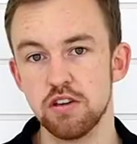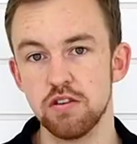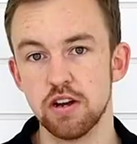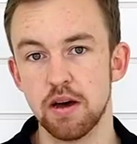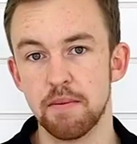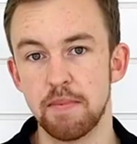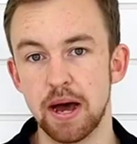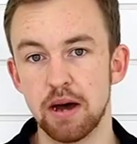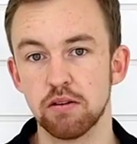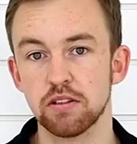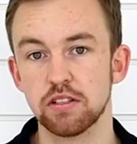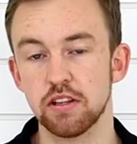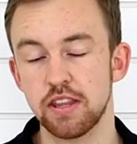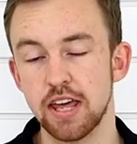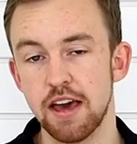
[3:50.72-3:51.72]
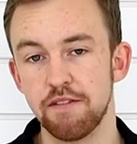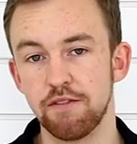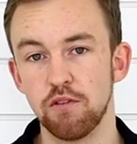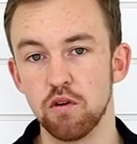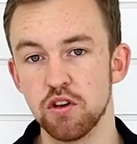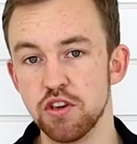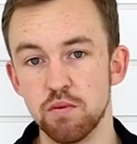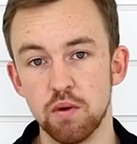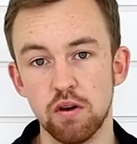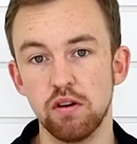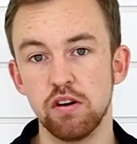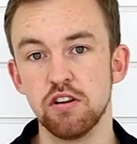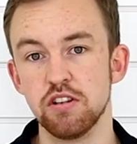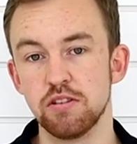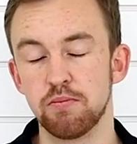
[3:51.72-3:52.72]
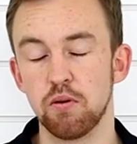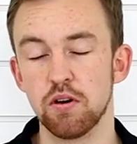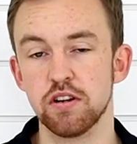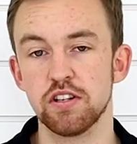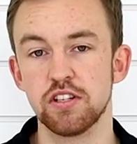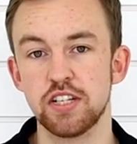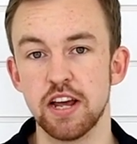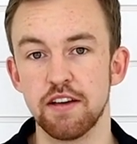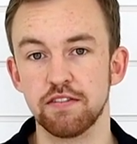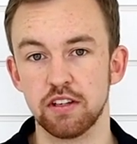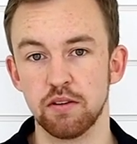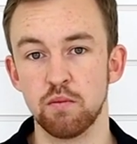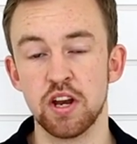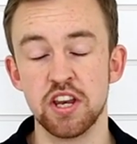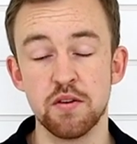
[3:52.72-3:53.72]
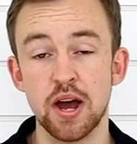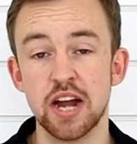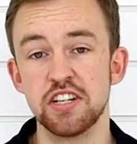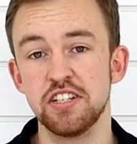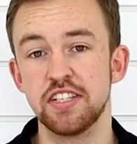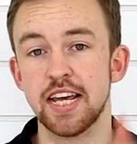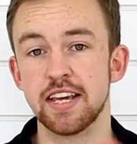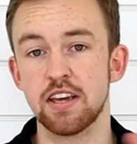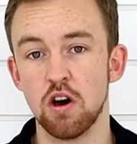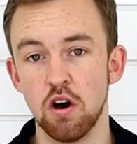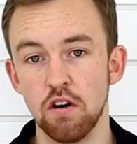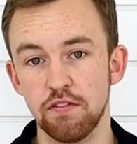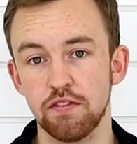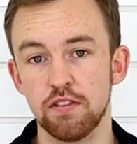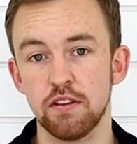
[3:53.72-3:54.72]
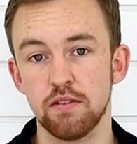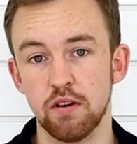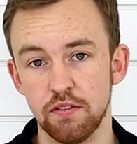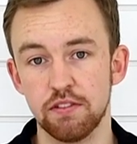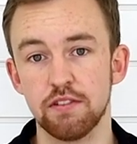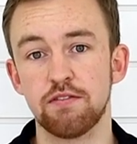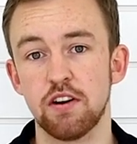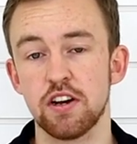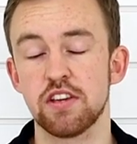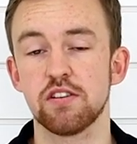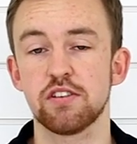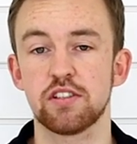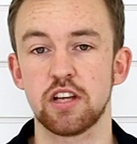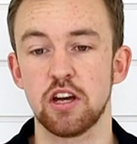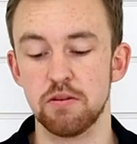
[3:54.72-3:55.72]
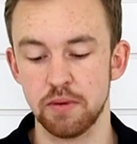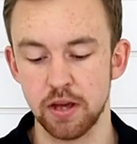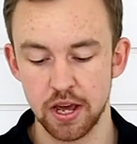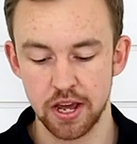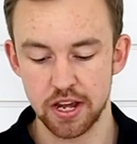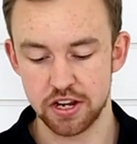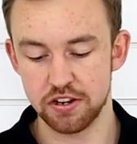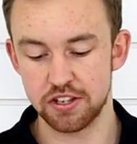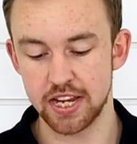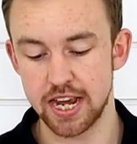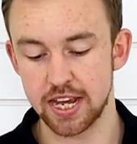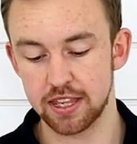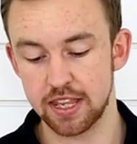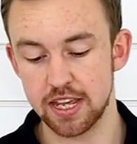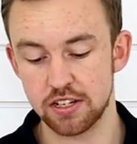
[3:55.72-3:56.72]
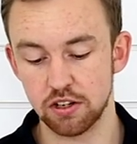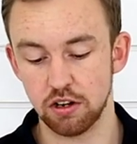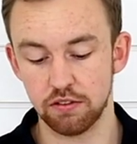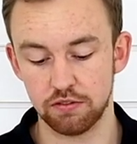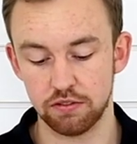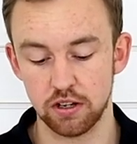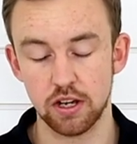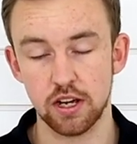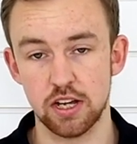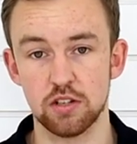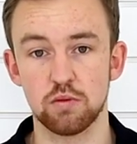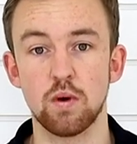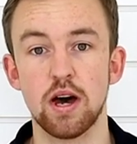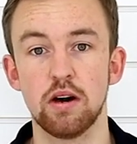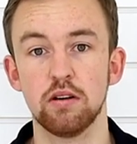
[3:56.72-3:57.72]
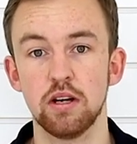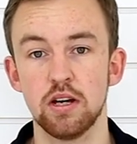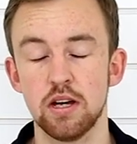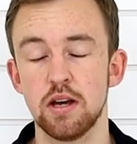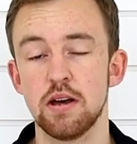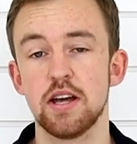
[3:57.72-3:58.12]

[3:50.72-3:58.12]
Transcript: unit about, so therefore you won't lose point of shift. And when you actually take it off the, off the front of your scope, you take this off as well.